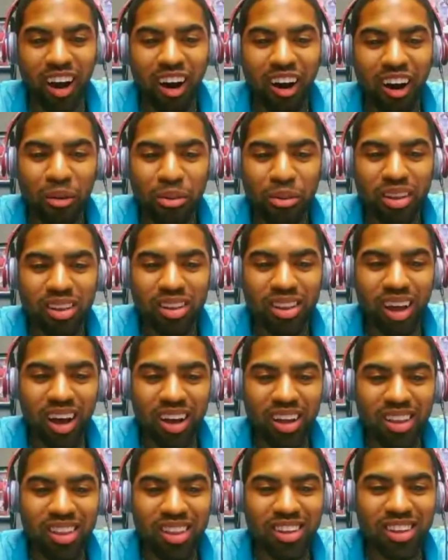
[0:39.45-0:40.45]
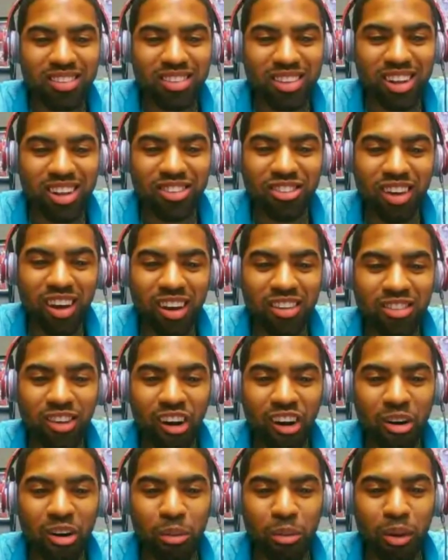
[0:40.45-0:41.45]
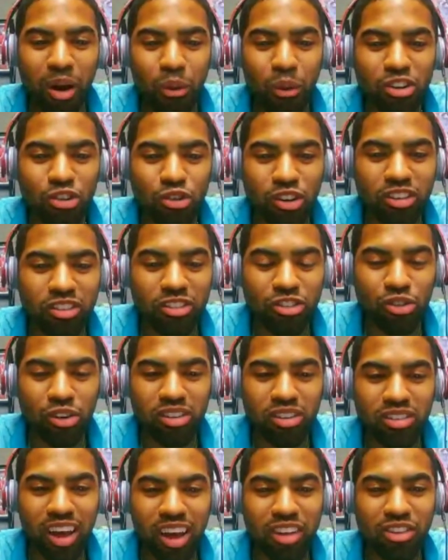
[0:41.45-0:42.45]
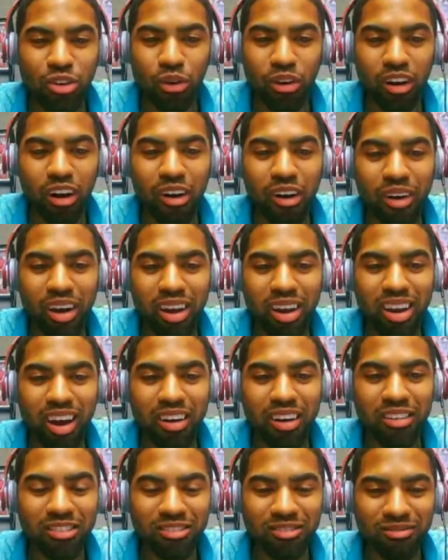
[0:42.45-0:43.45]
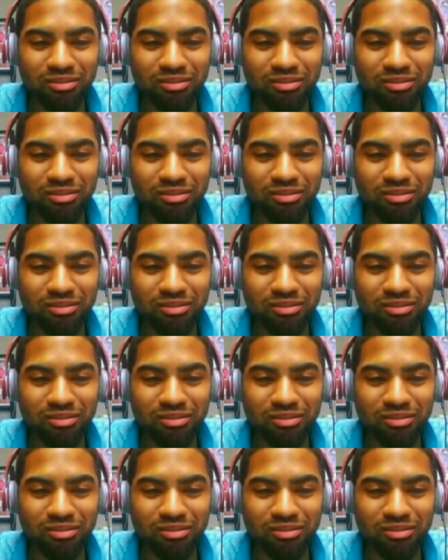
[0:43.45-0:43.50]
Aubie, let's just kind of talk about what Trusted Choice has going on right now.